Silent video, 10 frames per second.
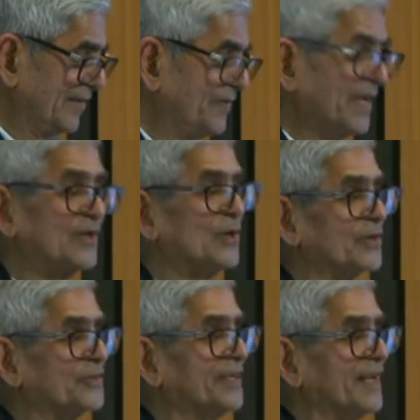we had
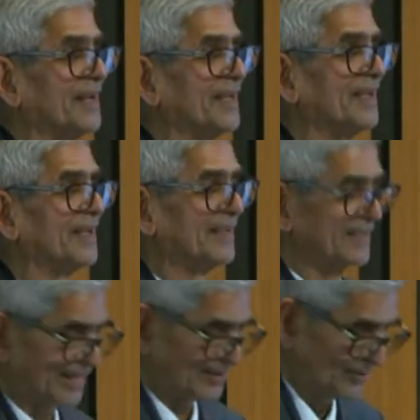not seen any.
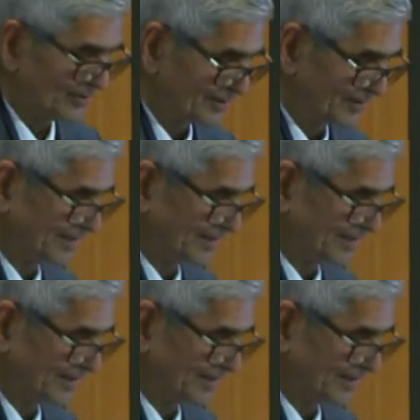Thank you.